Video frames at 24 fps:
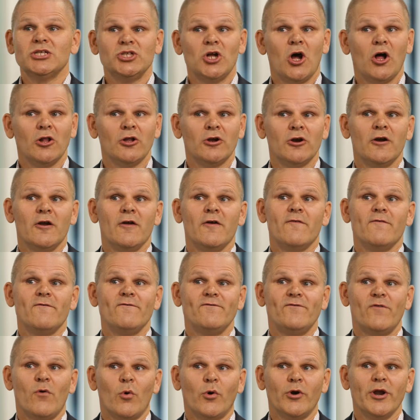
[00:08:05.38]
dollar
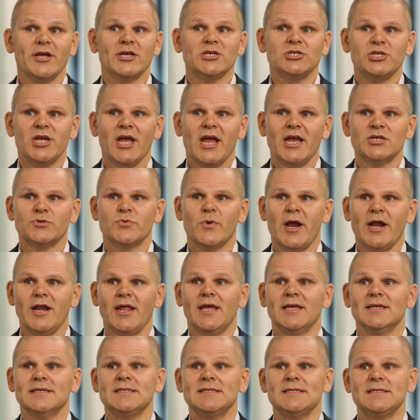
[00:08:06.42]
foreign exchange rate
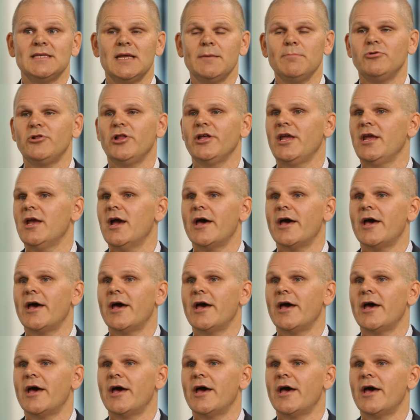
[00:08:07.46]
is simply